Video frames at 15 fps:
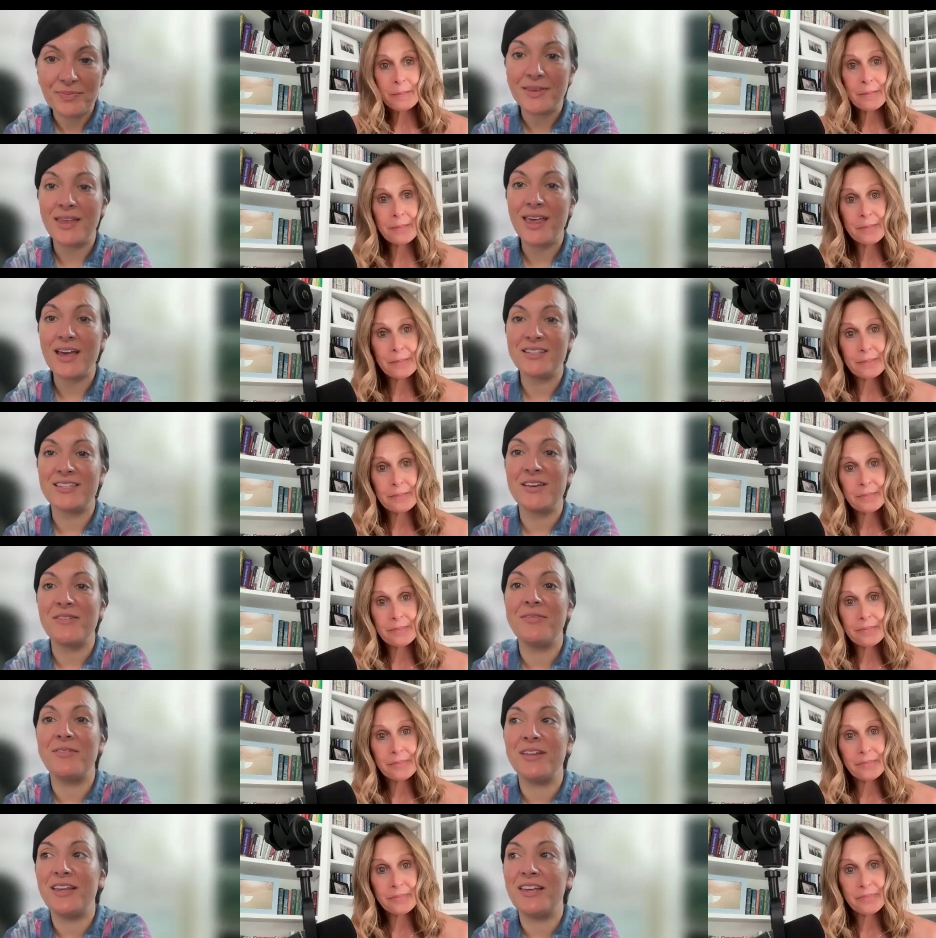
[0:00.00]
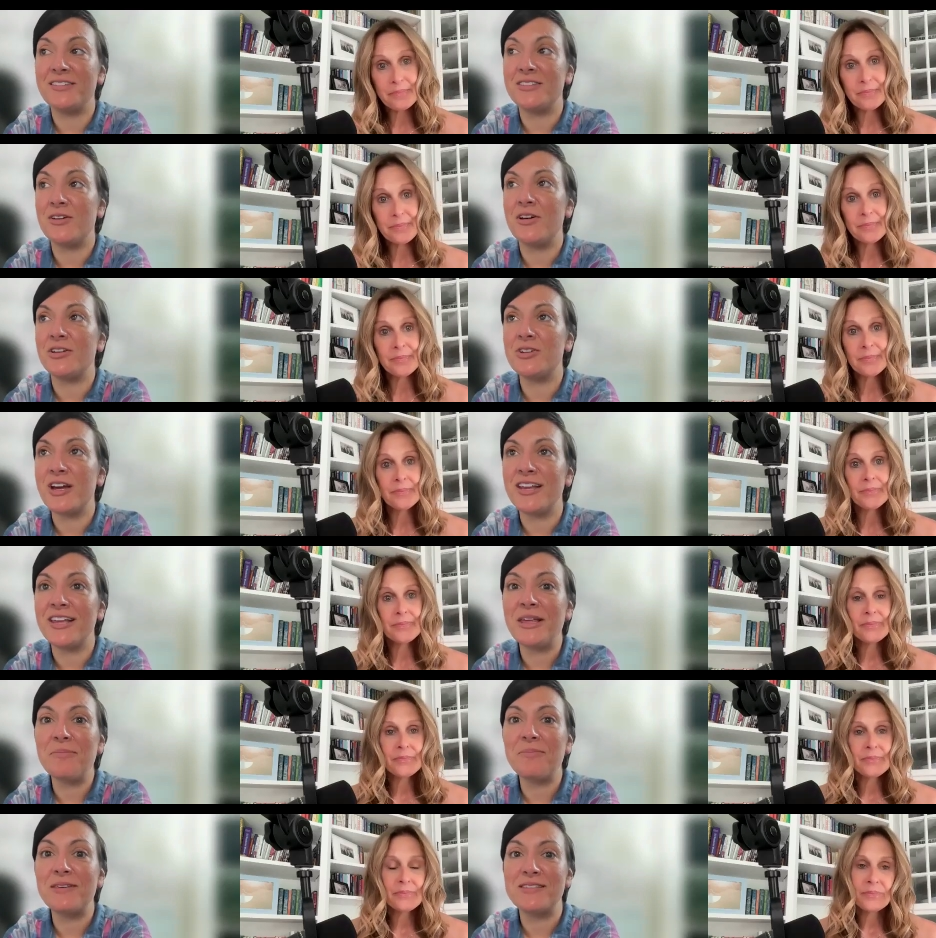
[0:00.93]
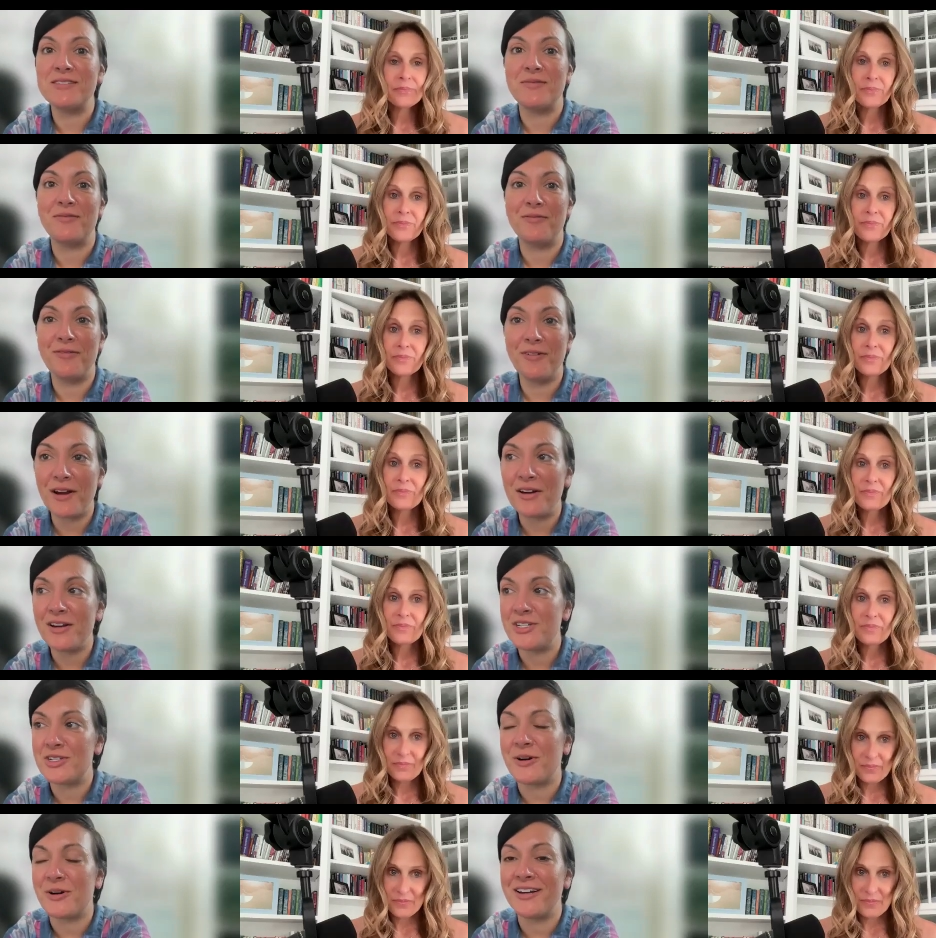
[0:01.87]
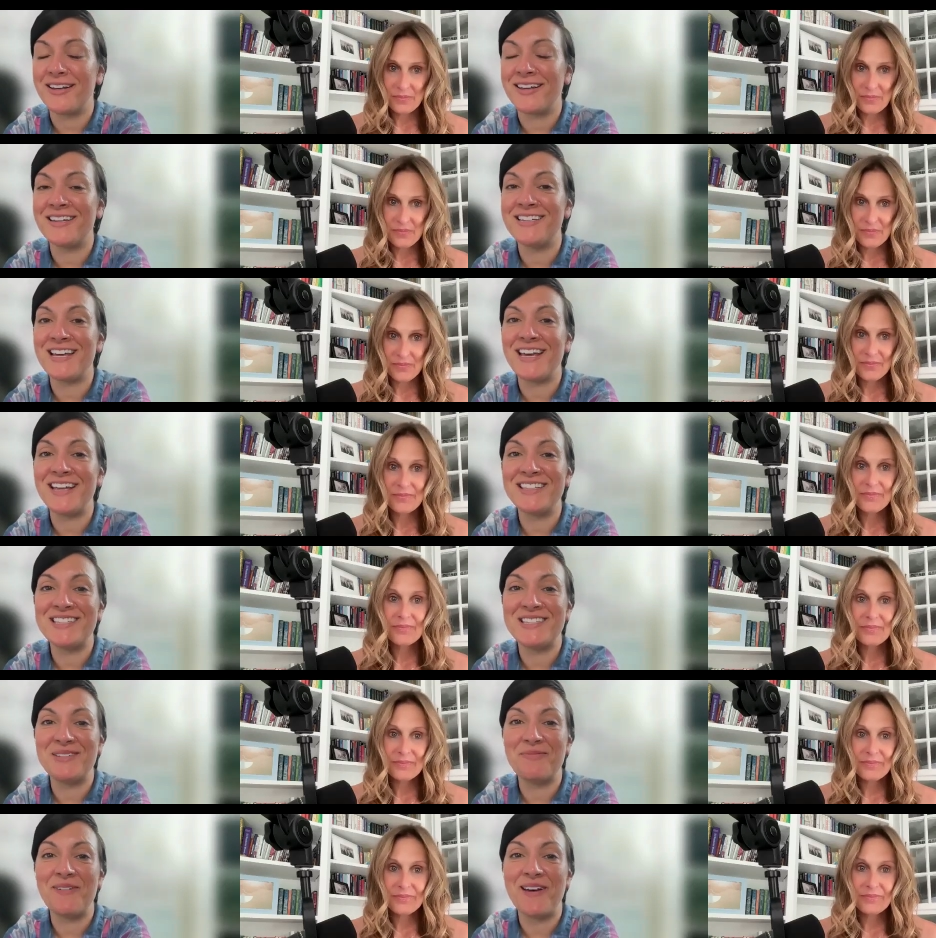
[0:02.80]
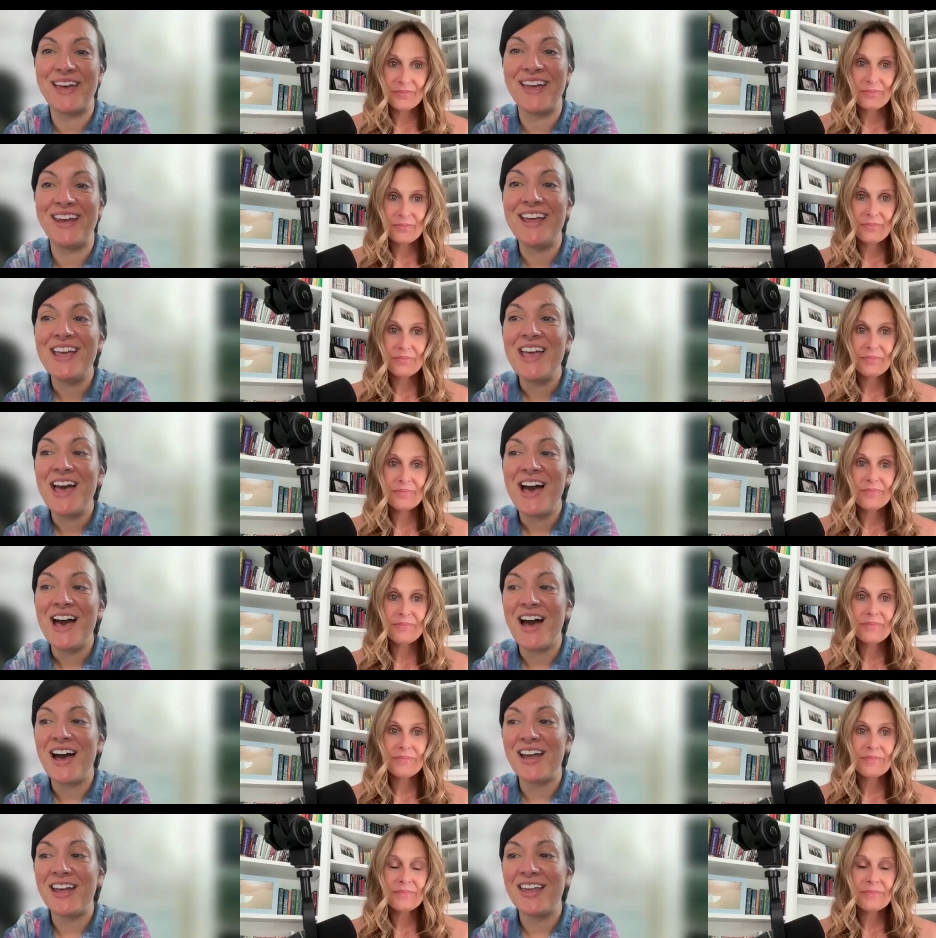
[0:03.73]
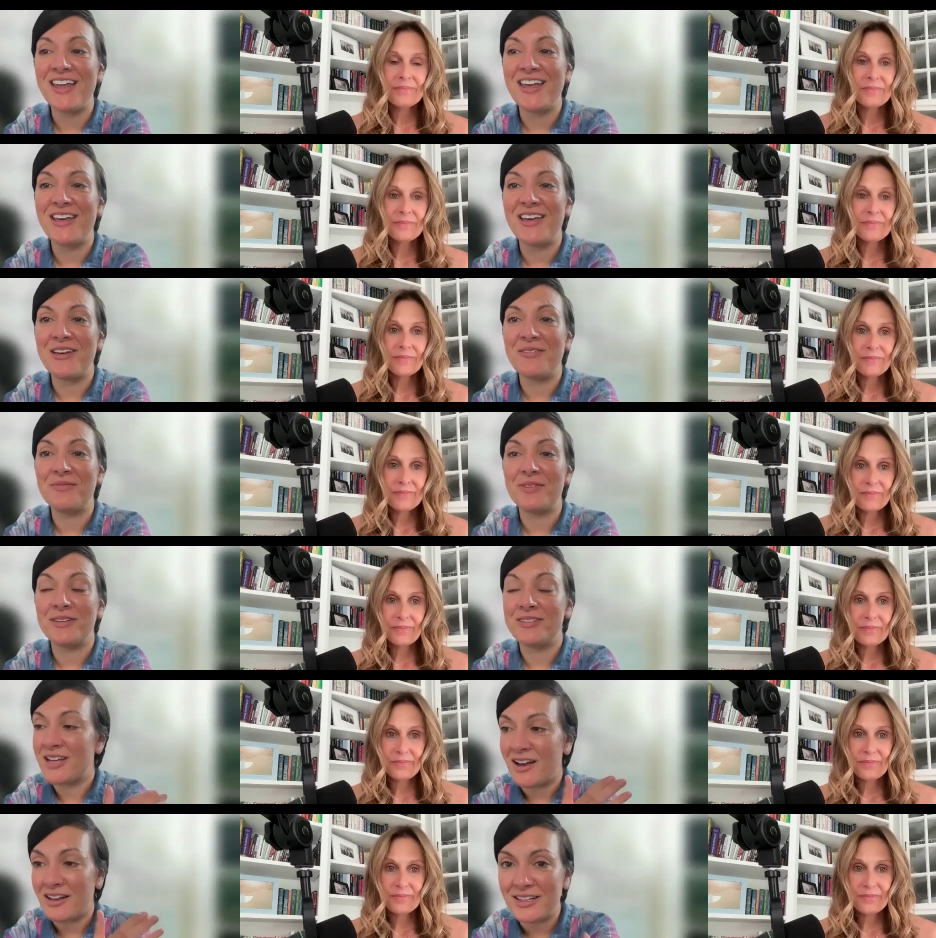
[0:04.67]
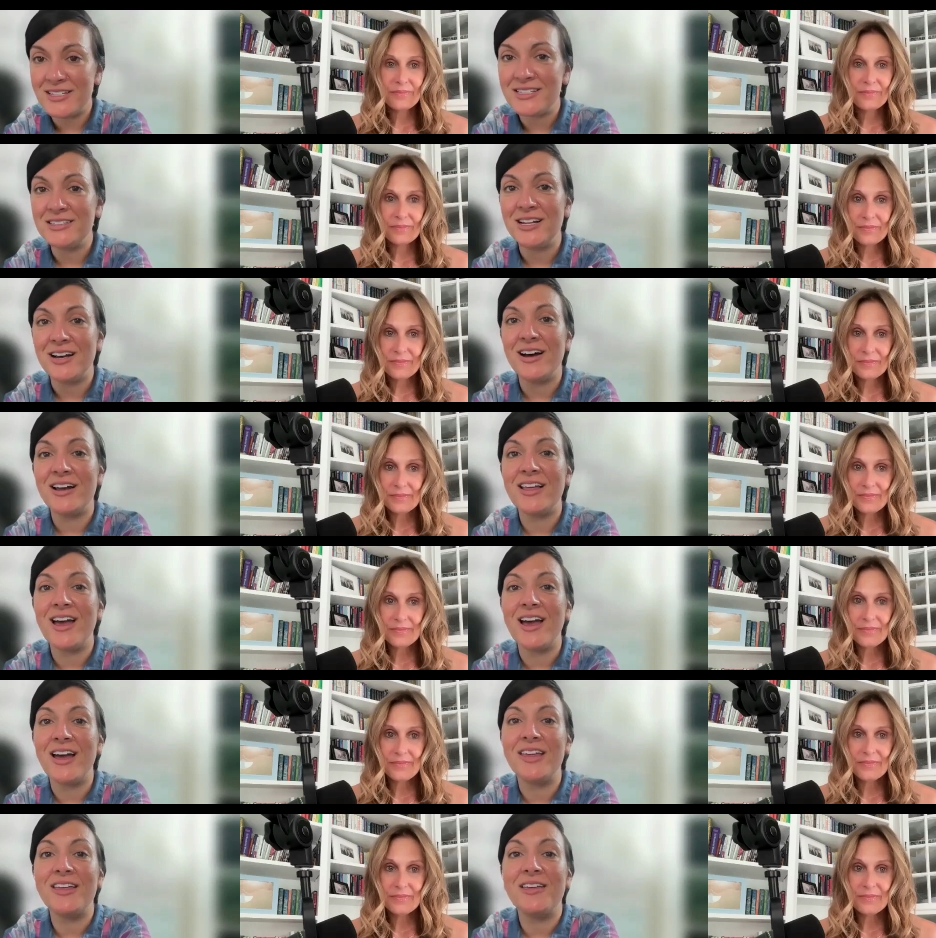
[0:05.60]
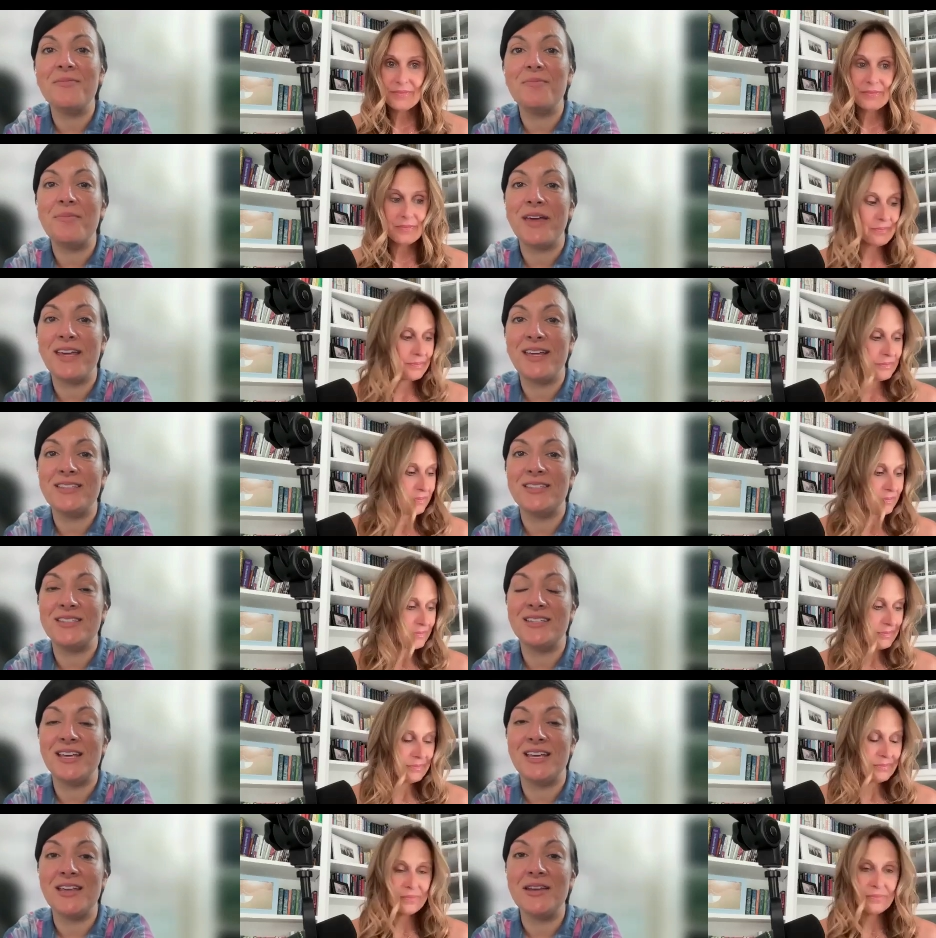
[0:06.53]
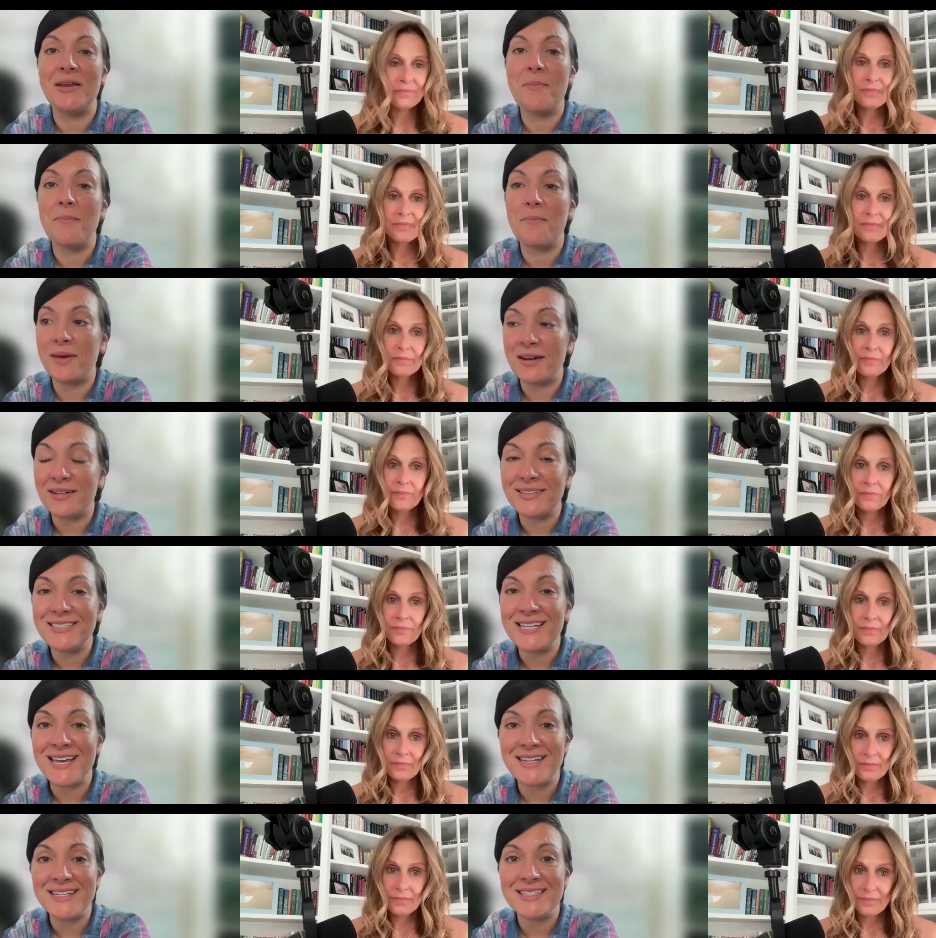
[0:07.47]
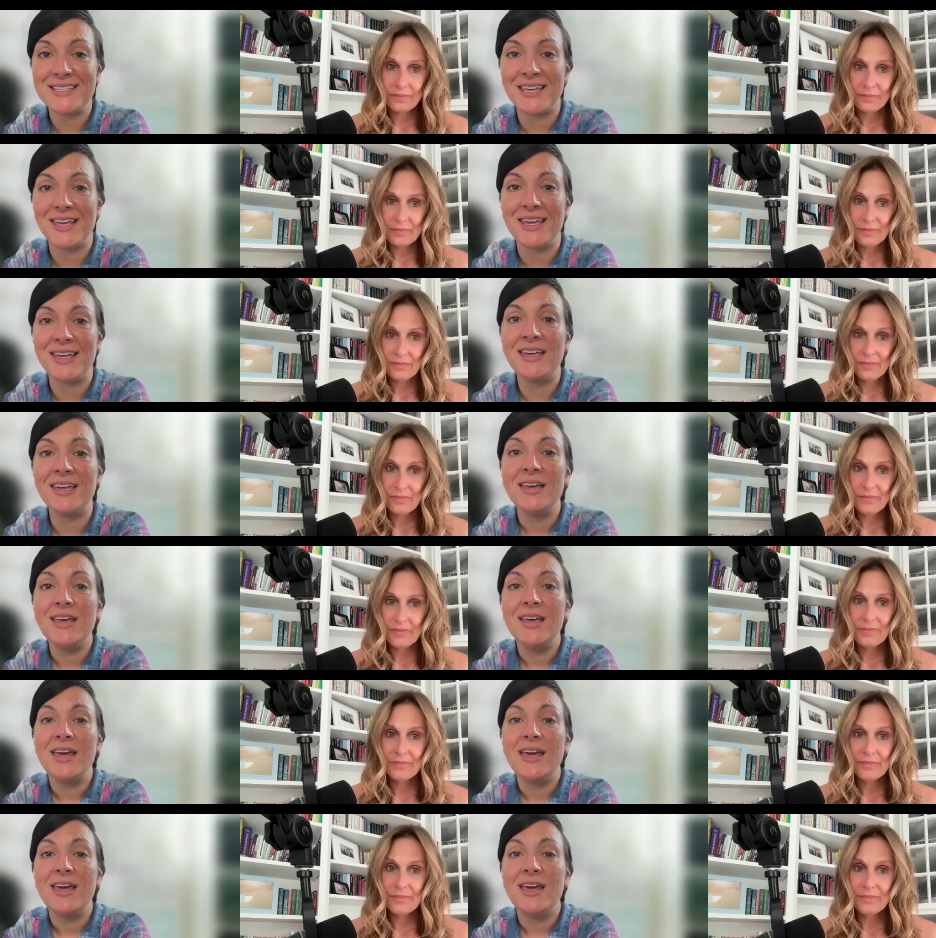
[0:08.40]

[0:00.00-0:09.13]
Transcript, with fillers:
Speaker 1: Yeah, definitely. So I'll try to keep this very short and condensed, but I am Dolly DeLong. I am based in Middle Tennessee.